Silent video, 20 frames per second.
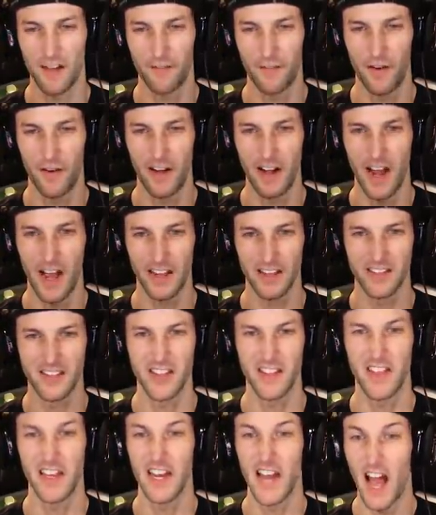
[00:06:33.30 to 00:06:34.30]
not very nice.
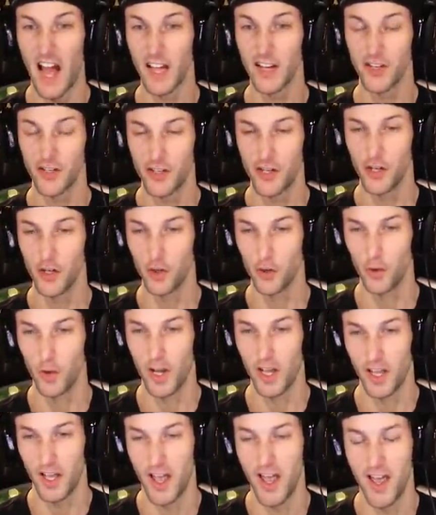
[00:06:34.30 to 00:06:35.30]
Did they not do,